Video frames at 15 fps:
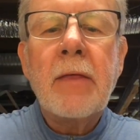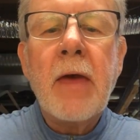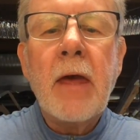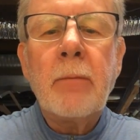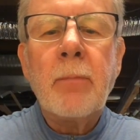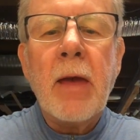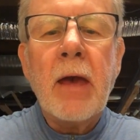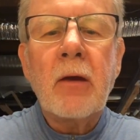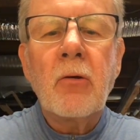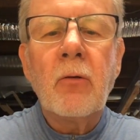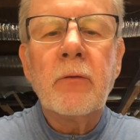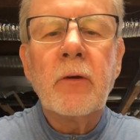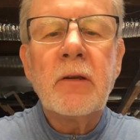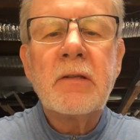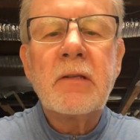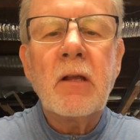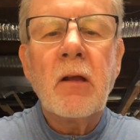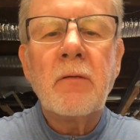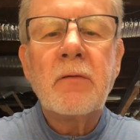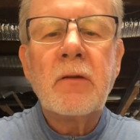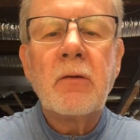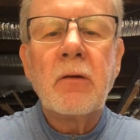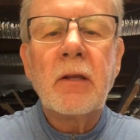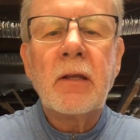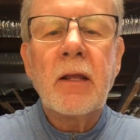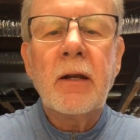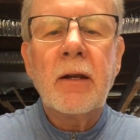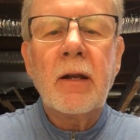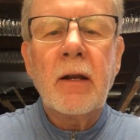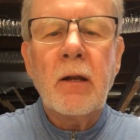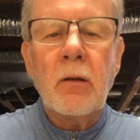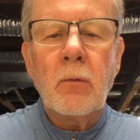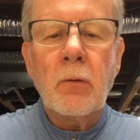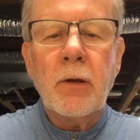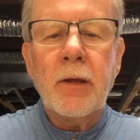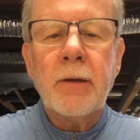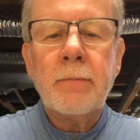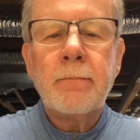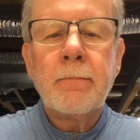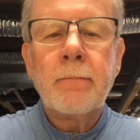that back over itself too to get it out of the way.